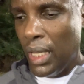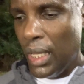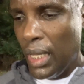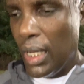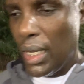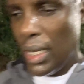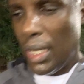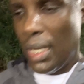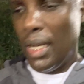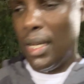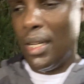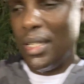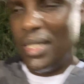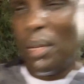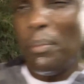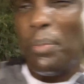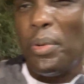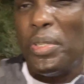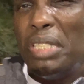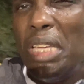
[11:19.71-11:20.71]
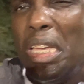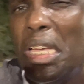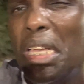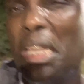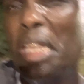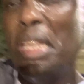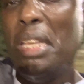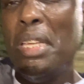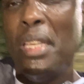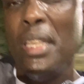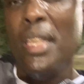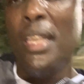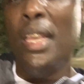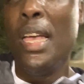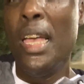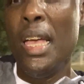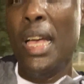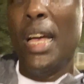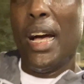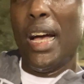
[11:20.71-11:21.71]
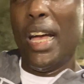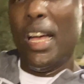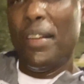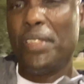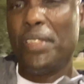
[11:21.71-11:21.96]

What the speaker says: Some people say, I have a